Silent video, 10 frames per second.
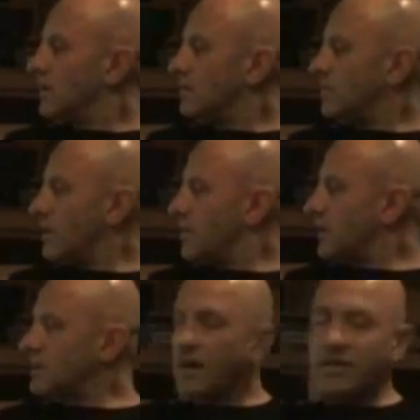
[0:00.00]

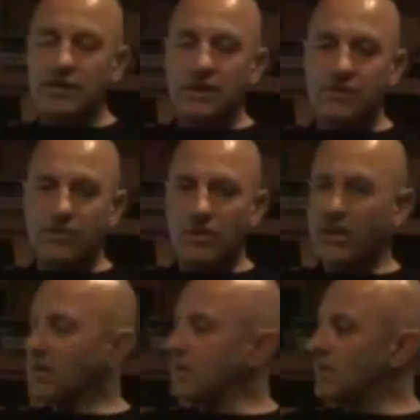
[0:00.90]
remix I ever did for
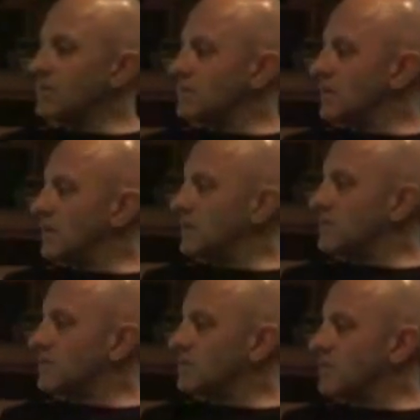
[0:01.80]
it, there was a
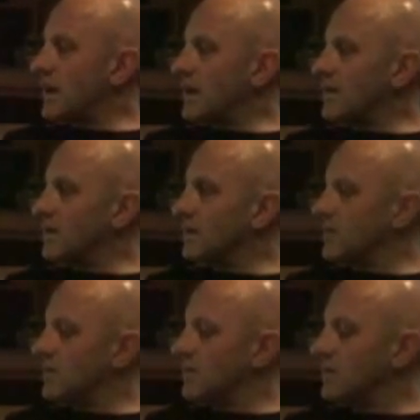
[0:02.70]
track
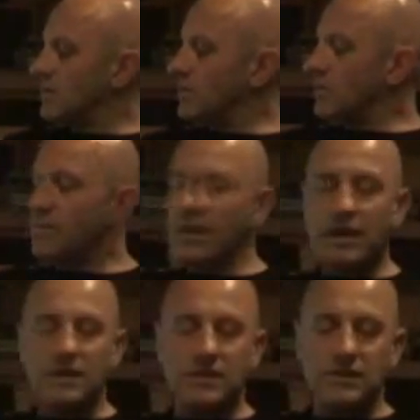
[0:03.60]
called
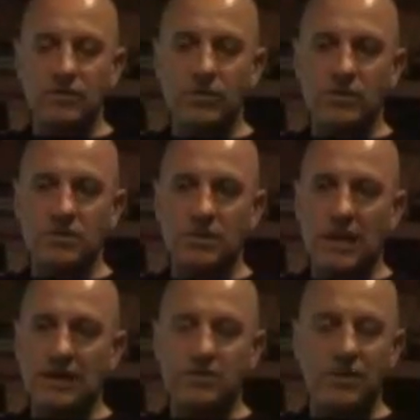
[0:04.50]
Emit. It was
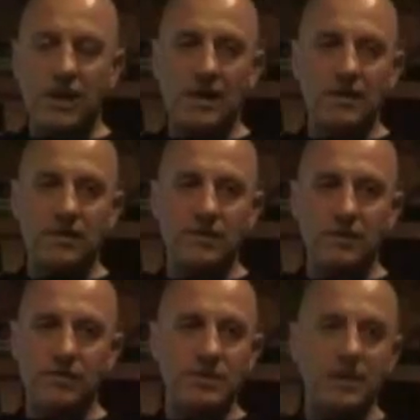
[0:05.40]
8 tracks.
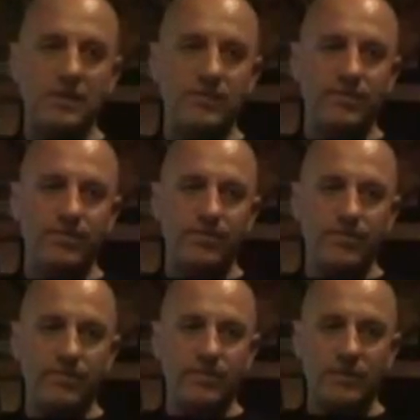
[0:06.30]
That was it.
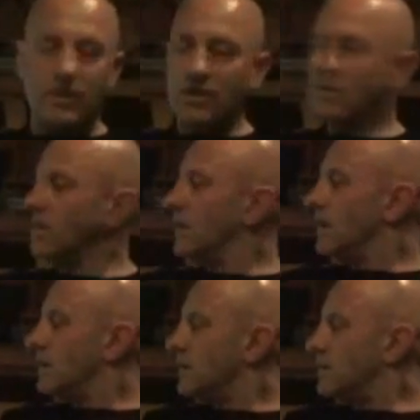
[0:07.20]
So you